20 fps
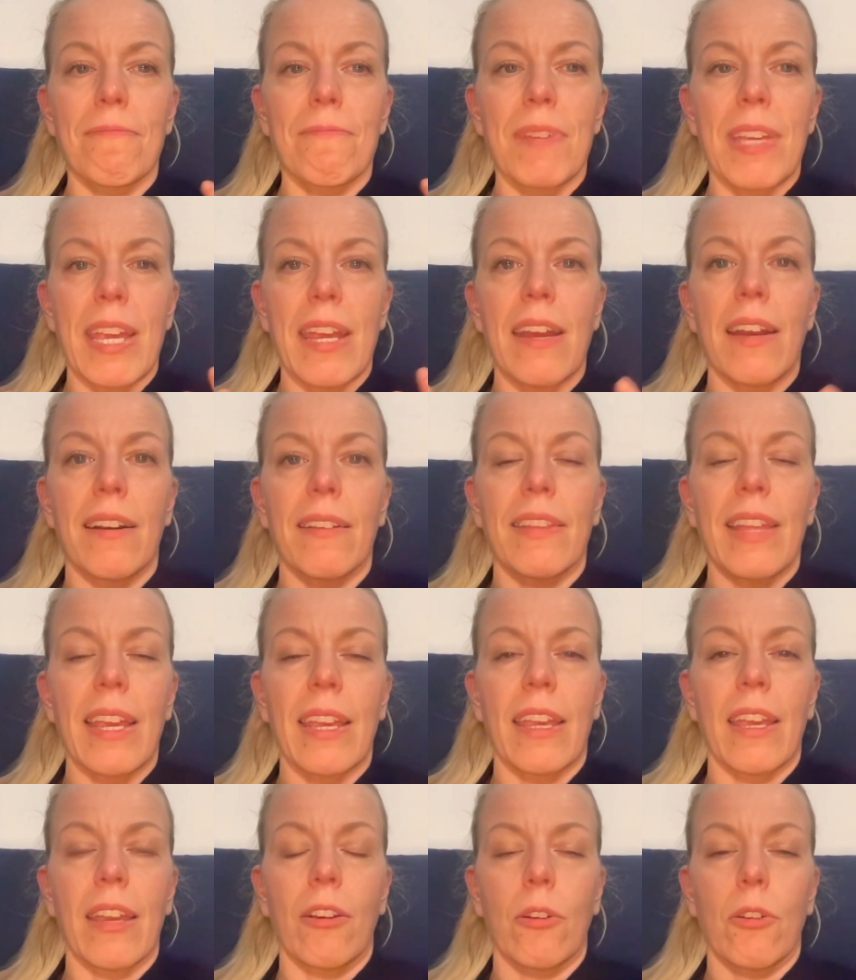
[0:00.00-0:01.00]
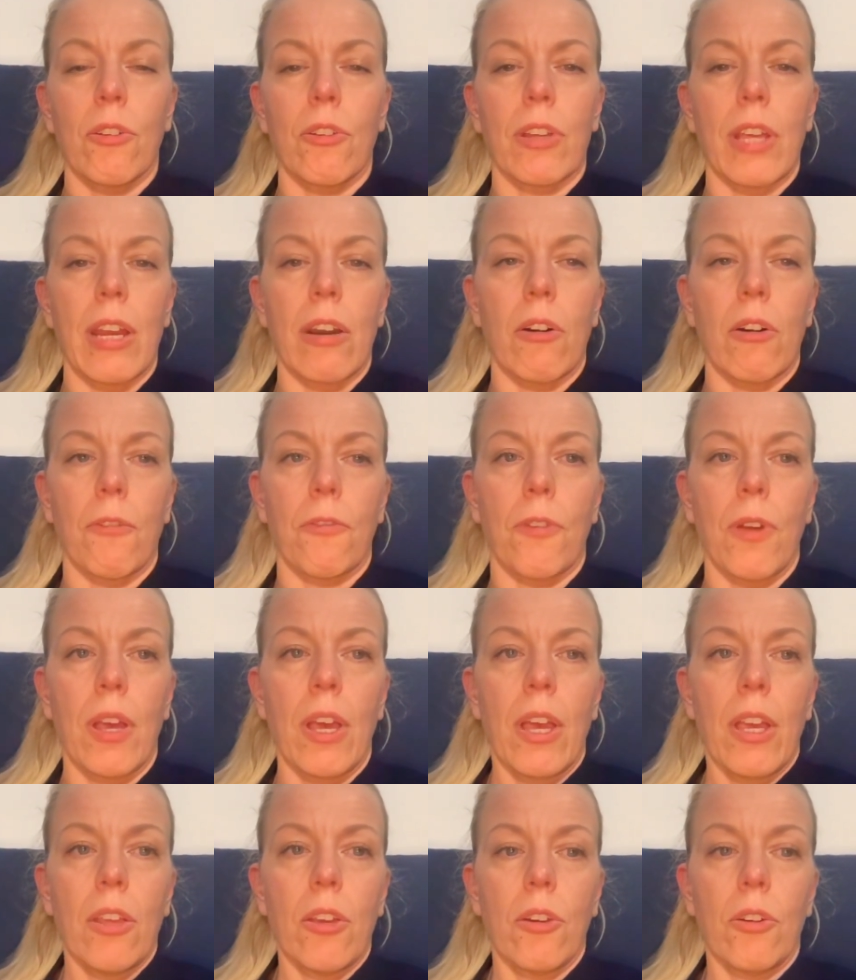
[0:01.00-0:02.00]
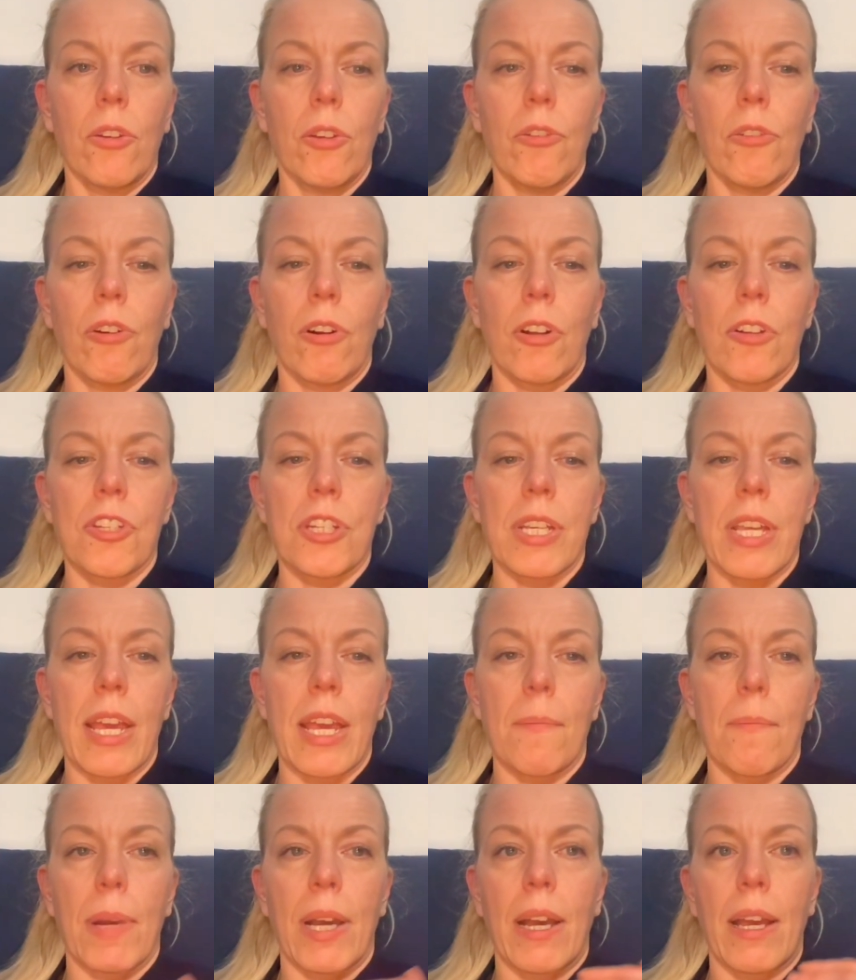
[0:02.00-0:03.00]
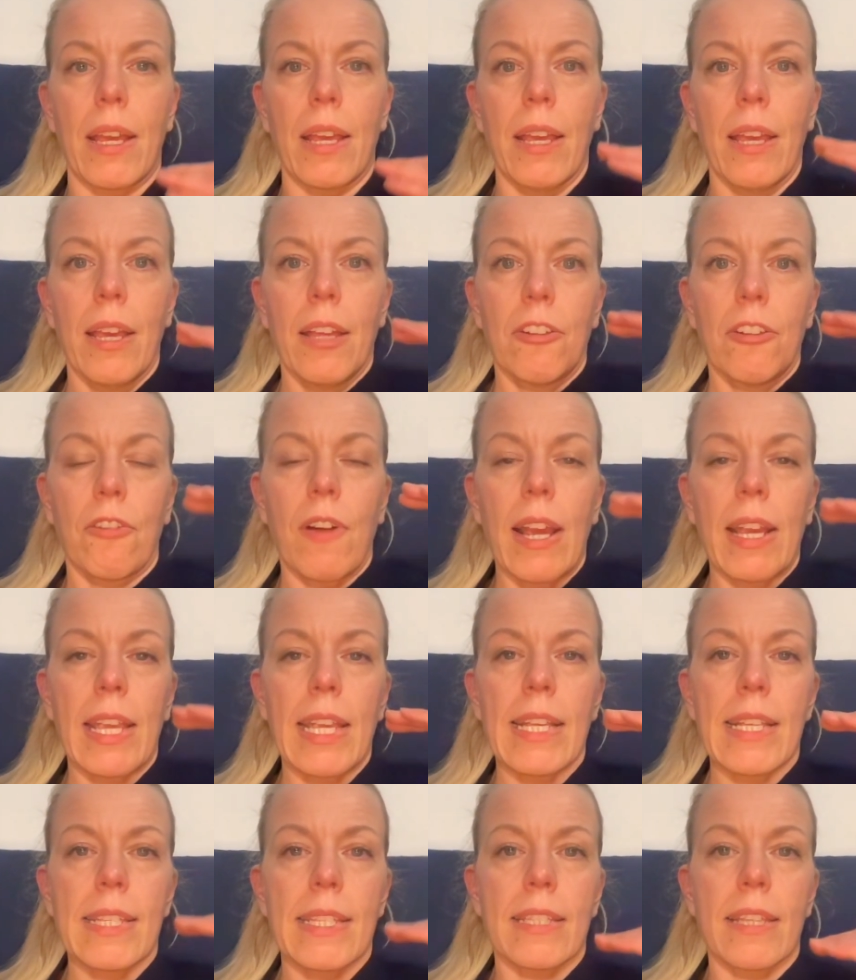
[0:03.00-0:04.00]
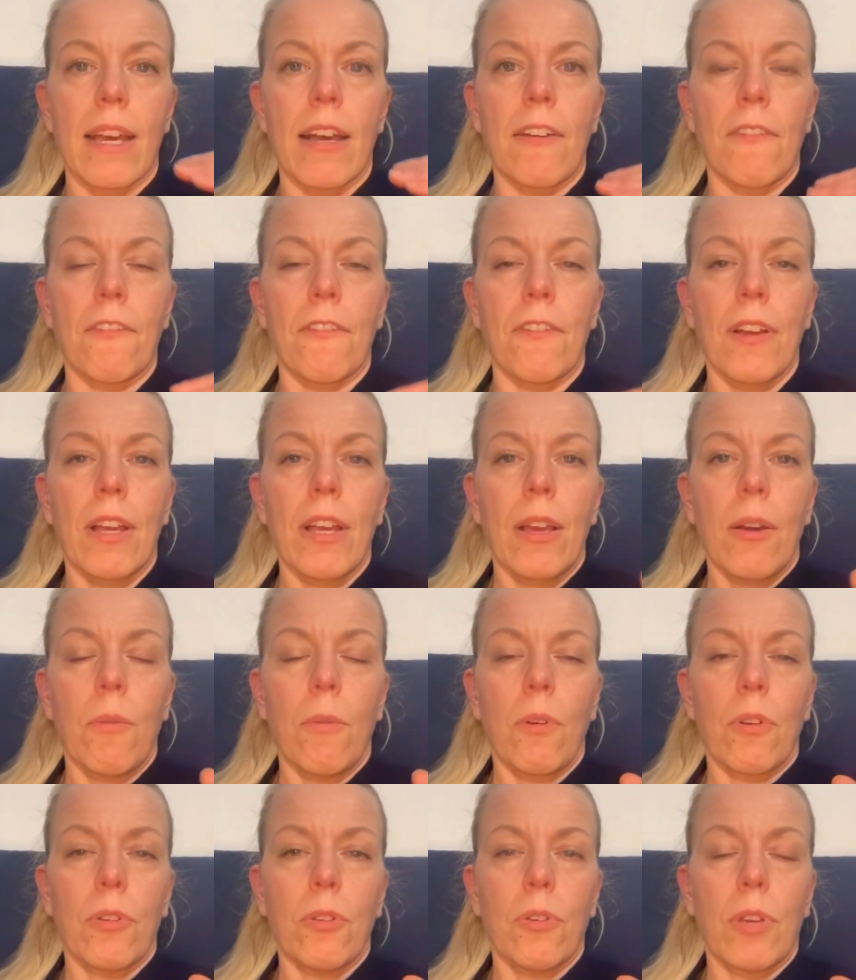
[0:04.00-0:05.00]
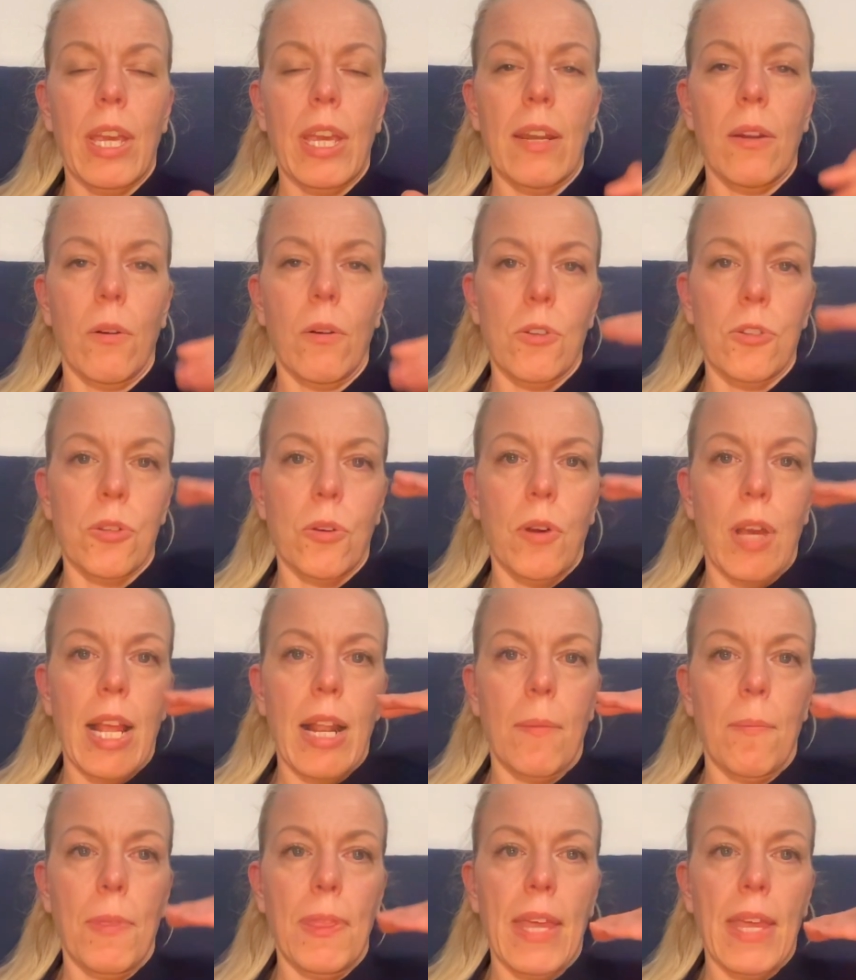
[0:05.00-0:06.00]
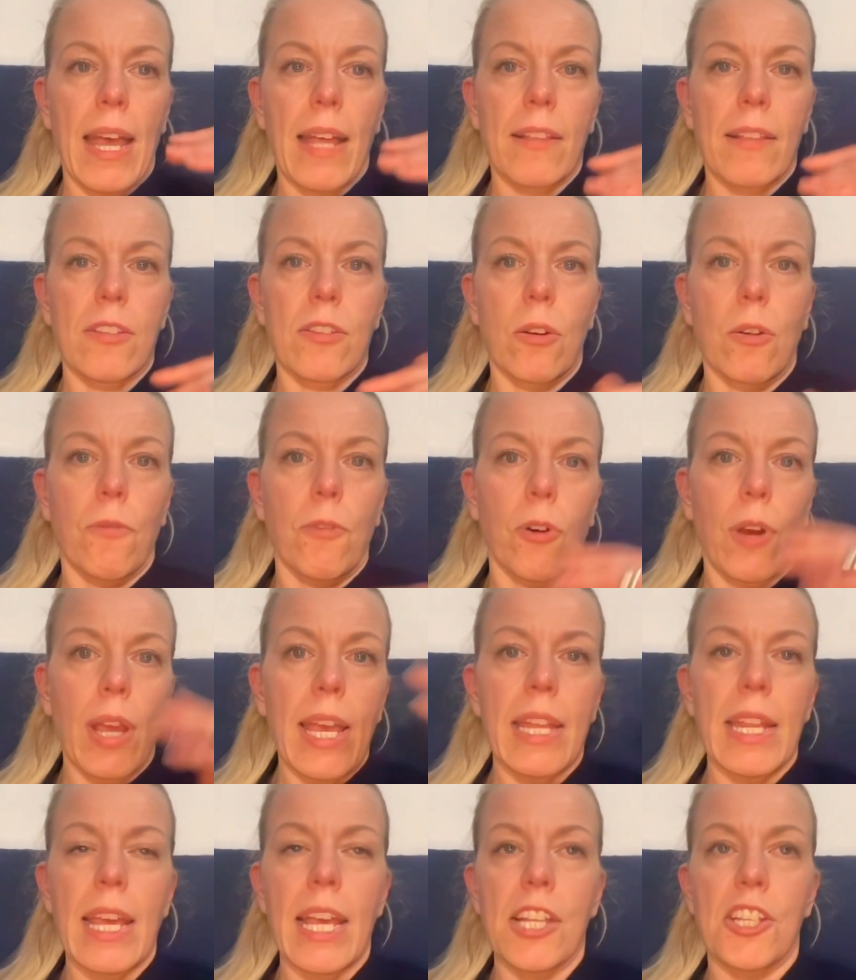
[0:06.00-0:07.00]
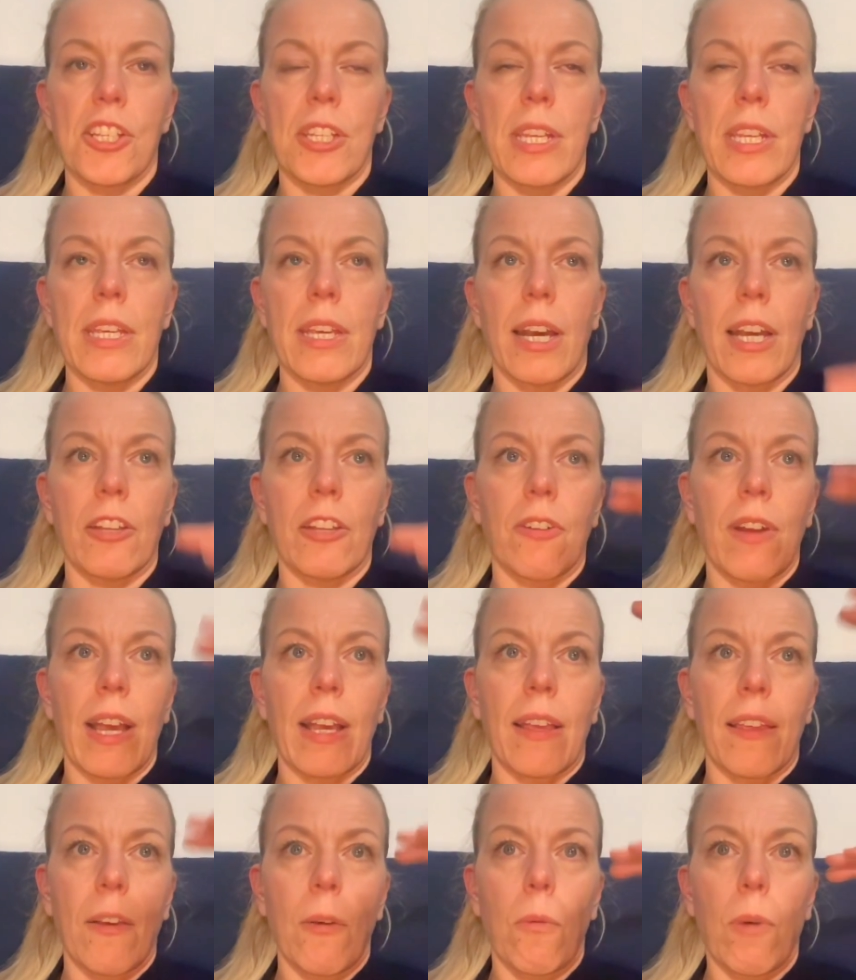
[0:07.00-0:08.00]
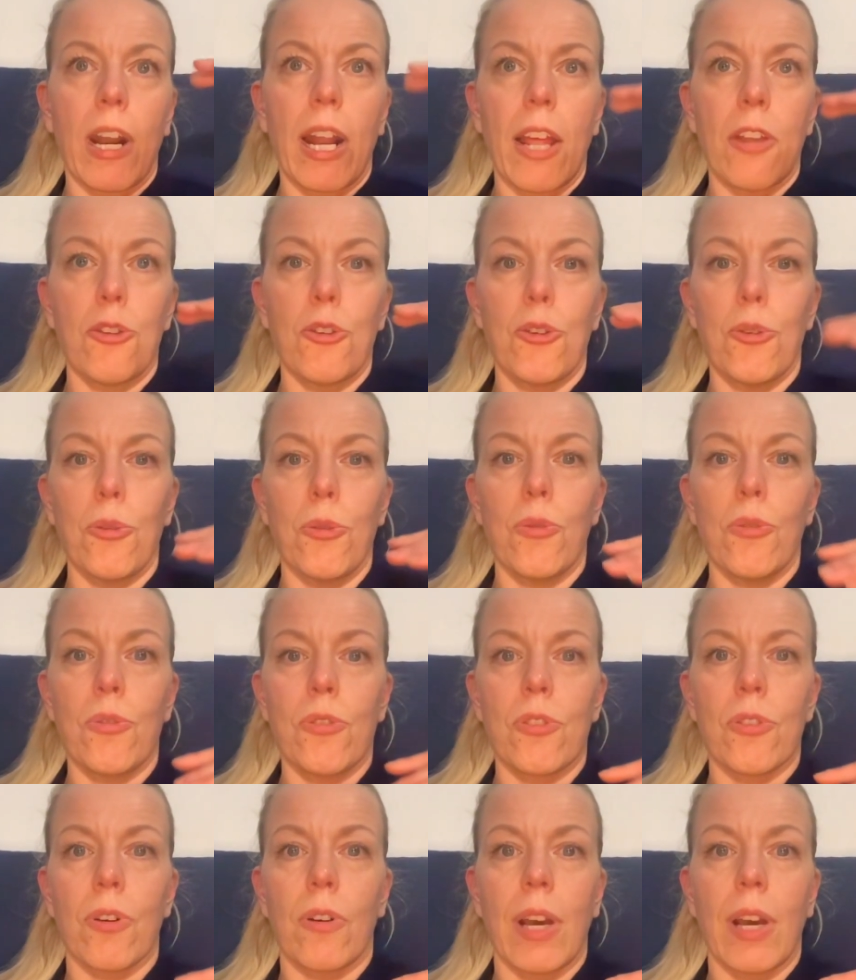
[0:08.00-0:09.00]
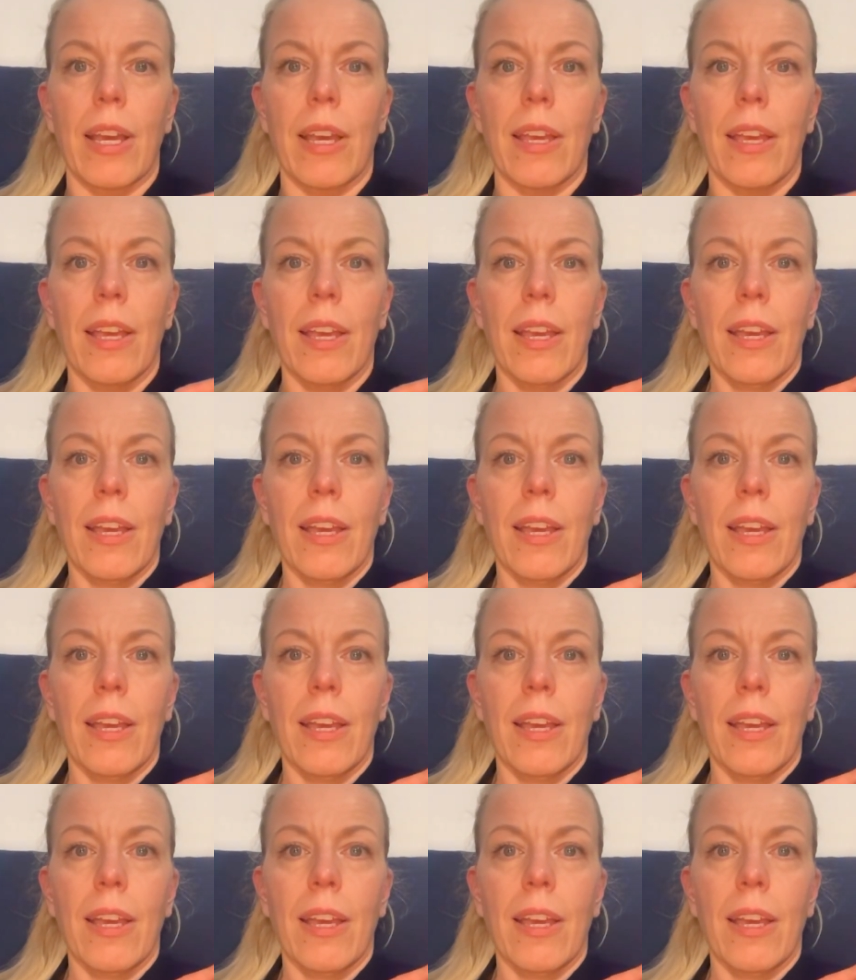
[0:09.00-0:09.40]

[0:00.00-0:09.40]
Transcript: care, good care of your neurology, and by tracking stuff, you can also help that. So for ADHD, I track what I do, so I